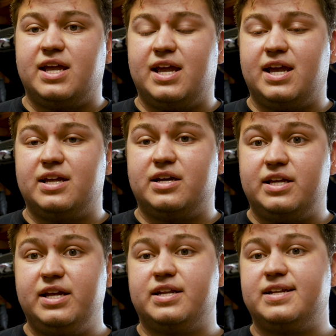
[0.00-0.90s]
and
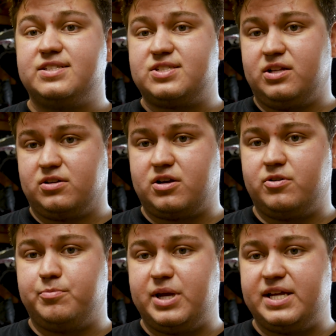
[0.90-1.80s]
again, it is
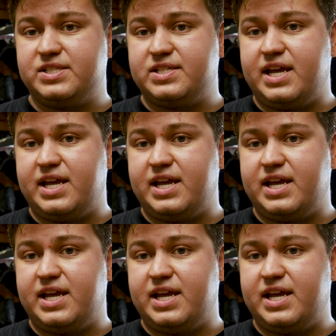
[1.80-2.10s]
silicone based,